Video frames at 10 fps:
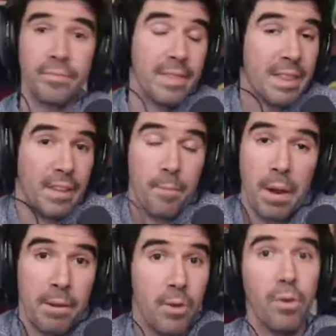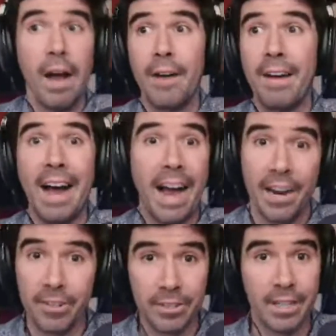then maybe you'll have a
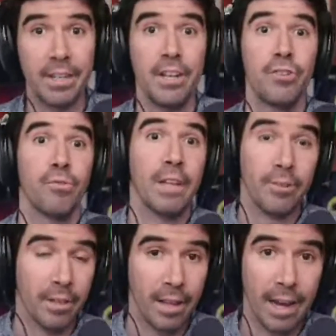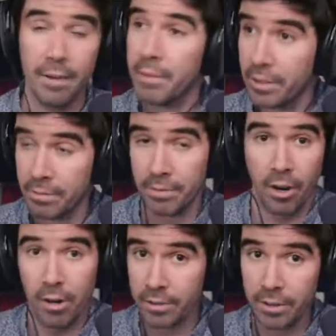higher ticket issue down the line, because
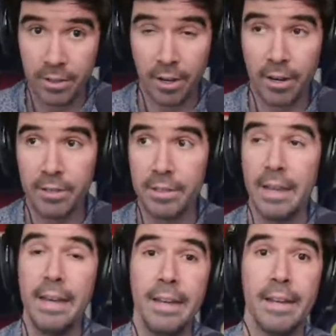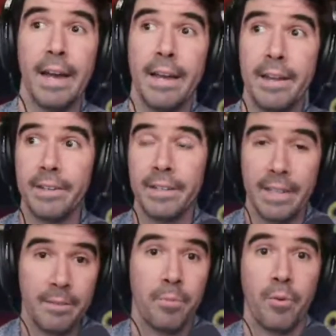cars are cars. And at
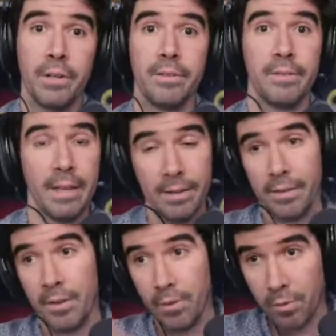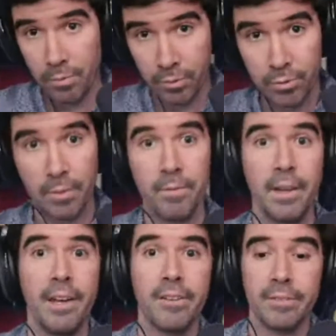that point, then you'll do something
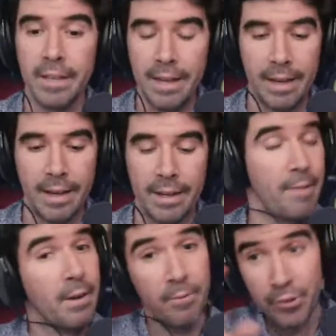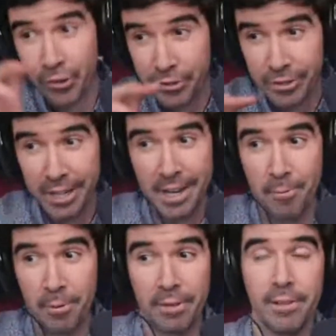else. And even if you just stay
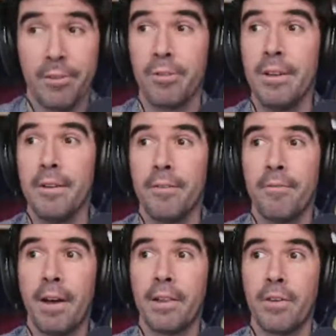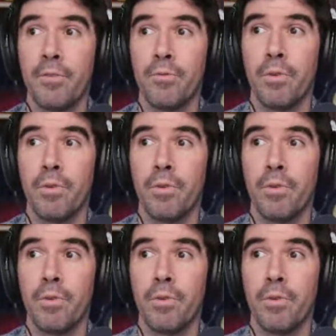with little value